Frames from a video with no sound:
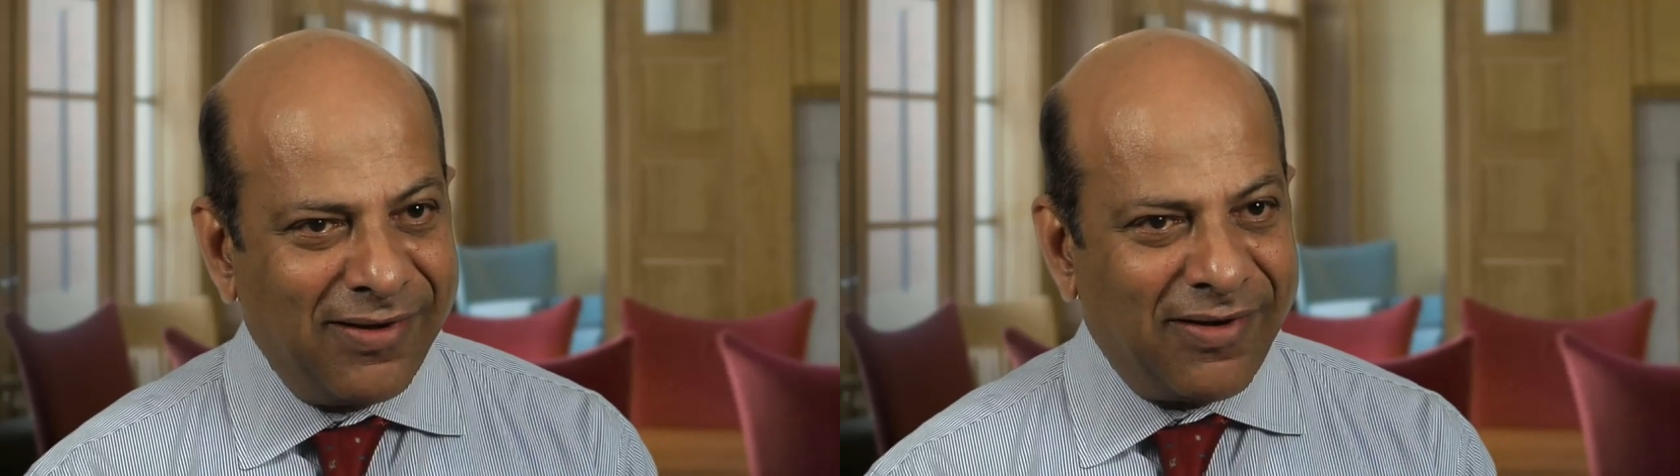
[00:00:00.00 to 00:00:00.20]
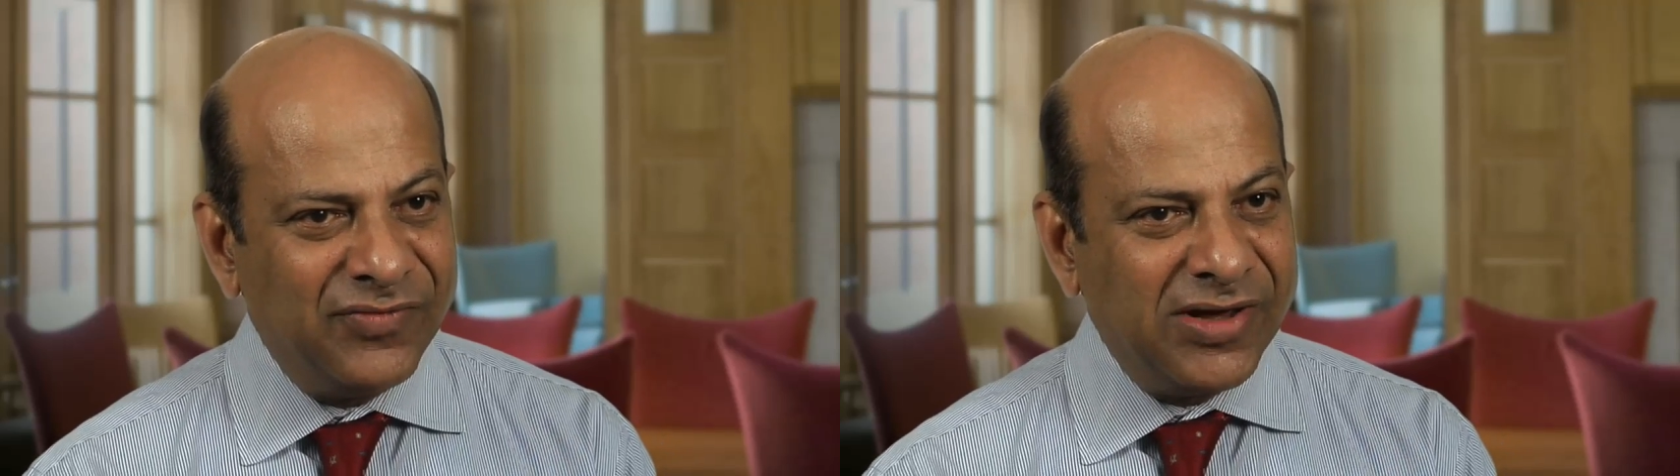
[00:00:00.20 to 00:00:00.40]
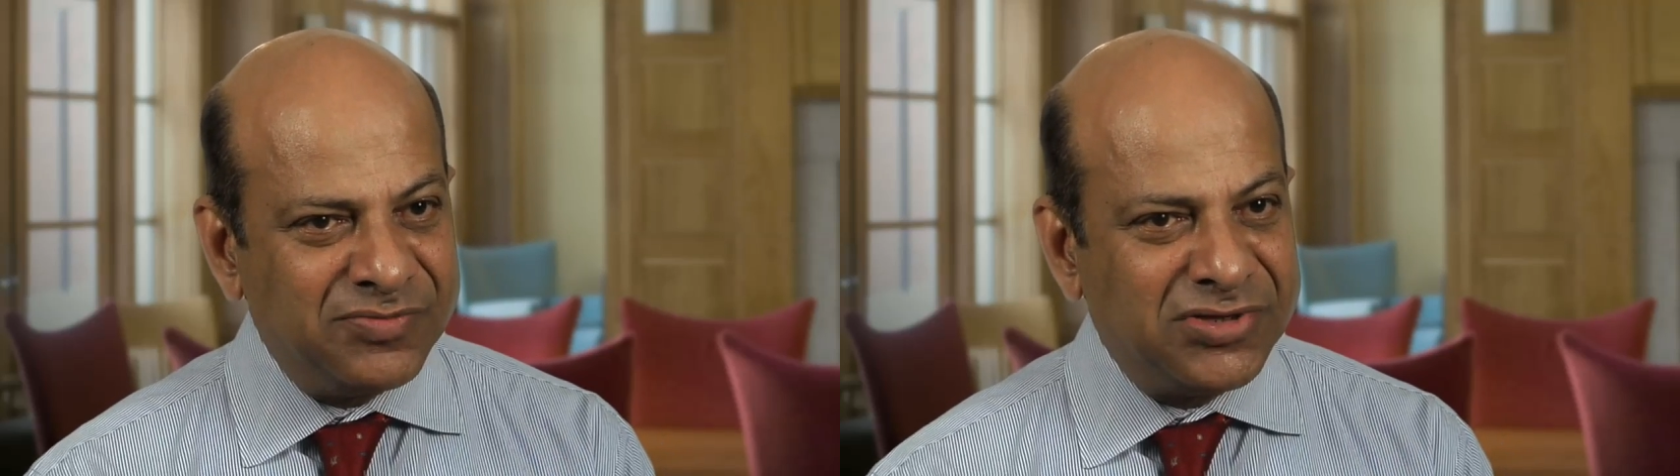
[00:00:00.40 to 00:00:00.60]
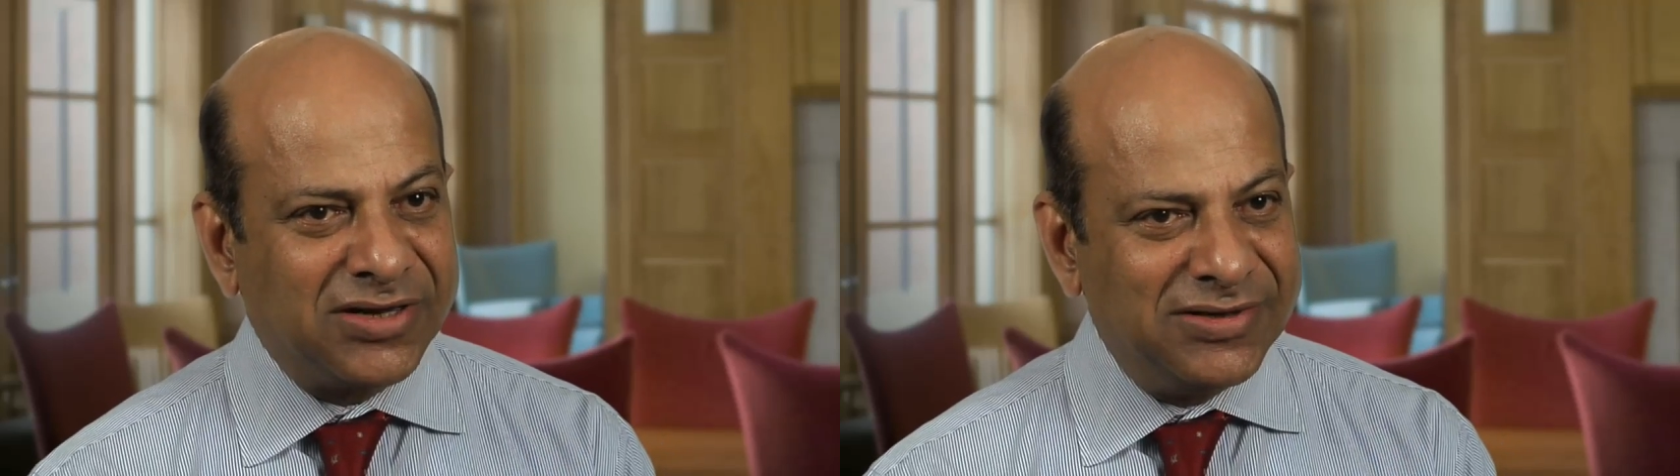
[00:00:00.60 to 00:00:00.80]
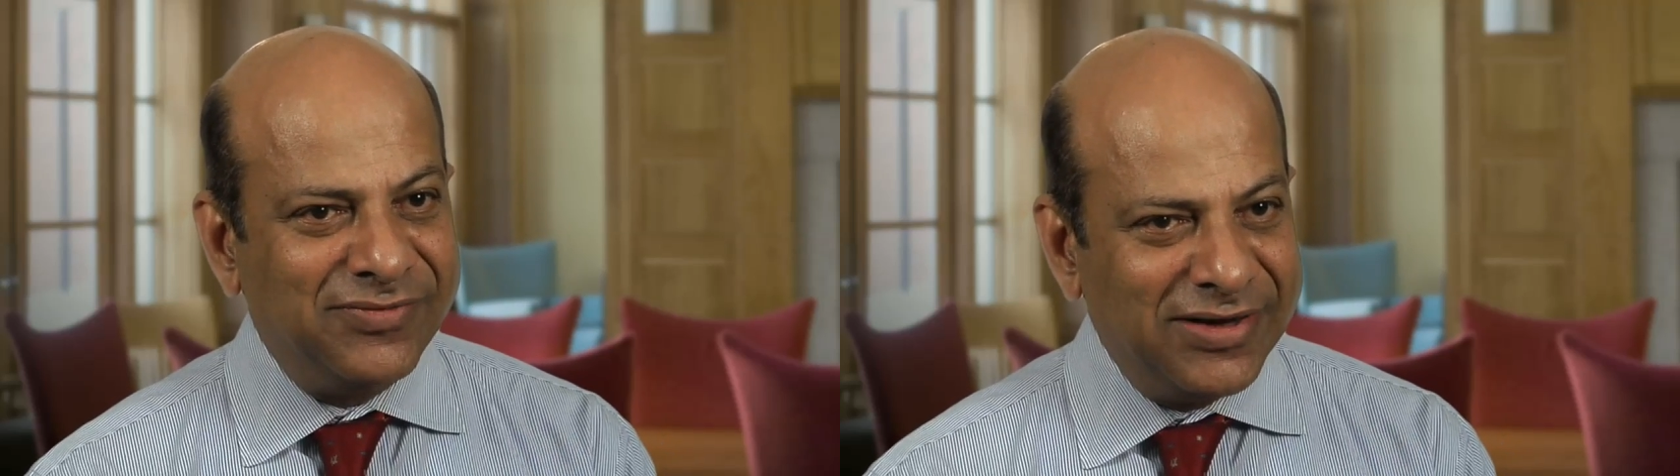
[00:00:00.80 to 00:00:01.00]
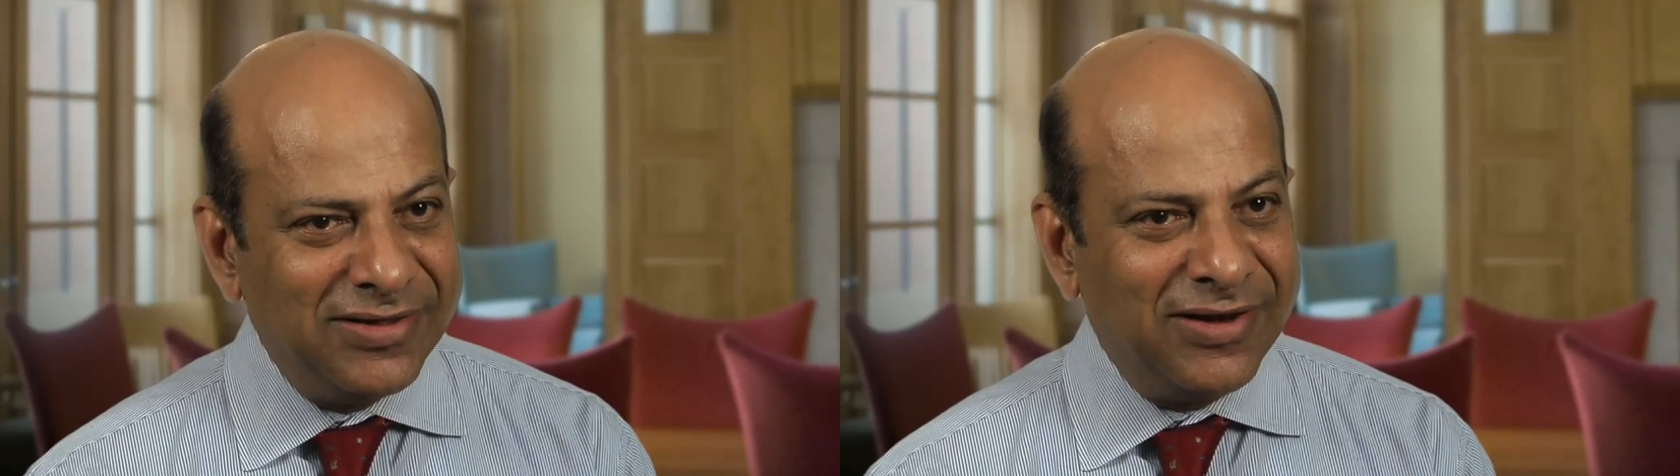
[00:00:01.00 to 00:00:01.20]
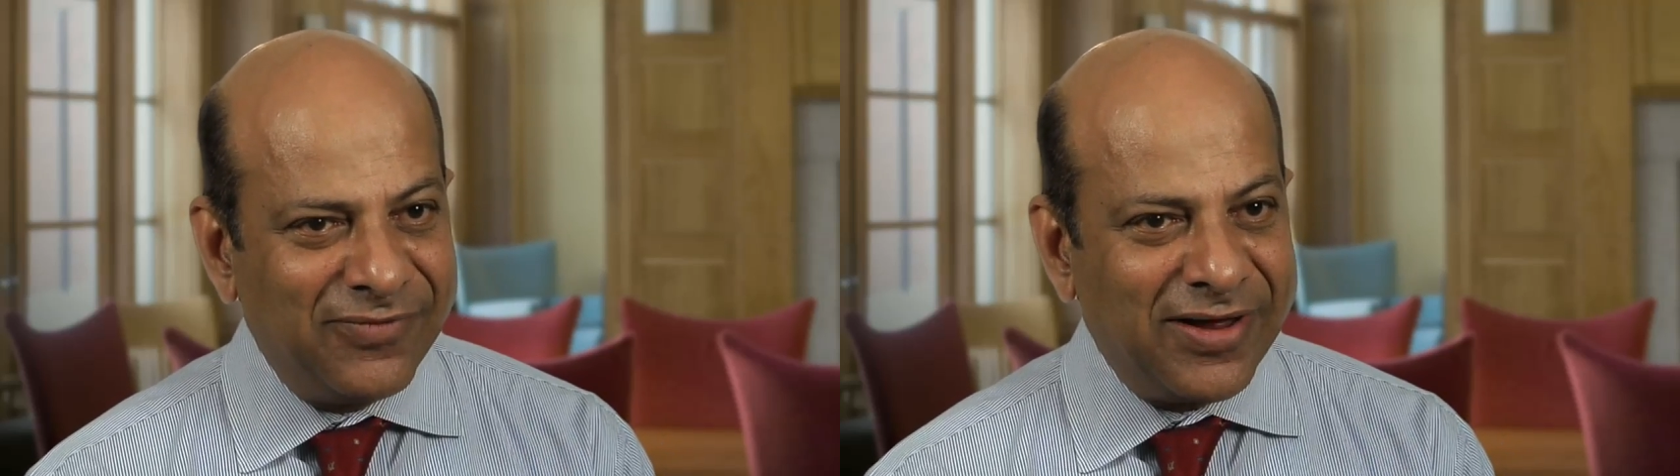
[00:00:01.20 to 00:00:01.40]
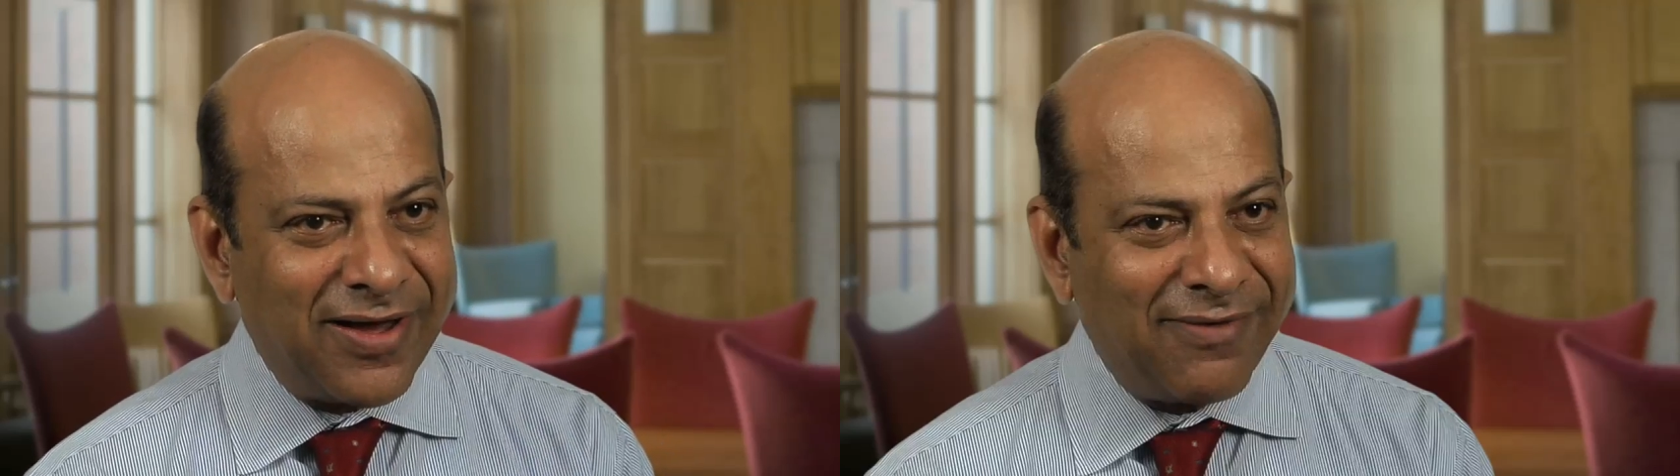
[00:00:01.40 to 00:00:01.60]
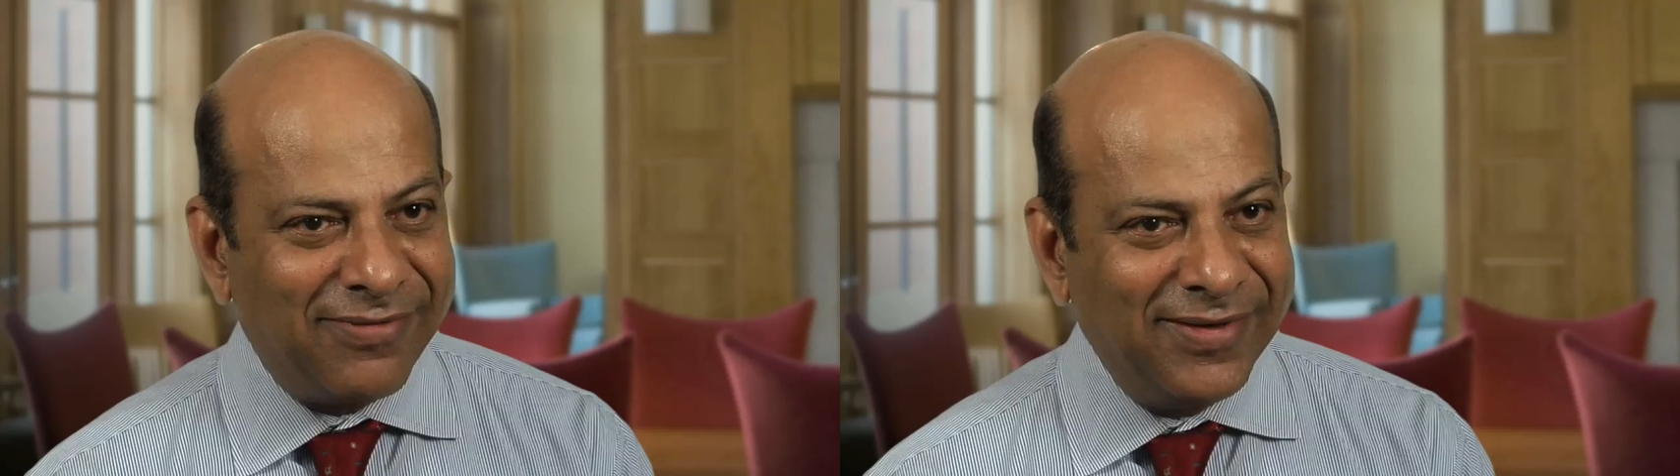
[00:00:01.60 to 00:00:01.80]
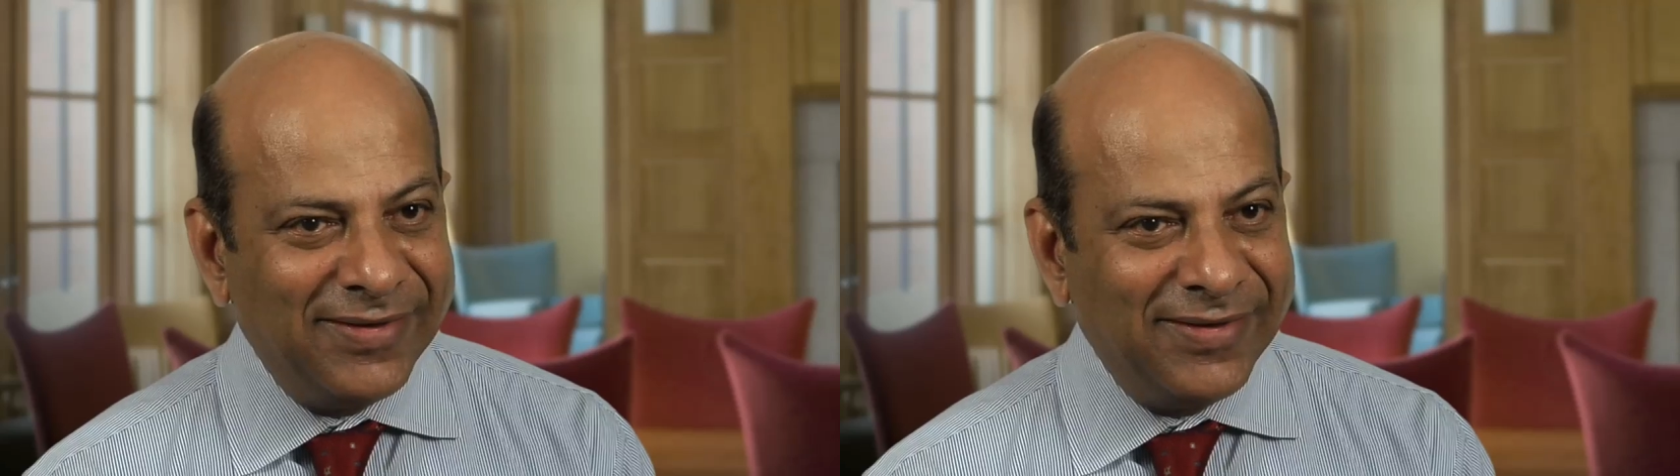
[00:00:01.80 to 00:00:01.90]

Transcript: of the objectivity that we have.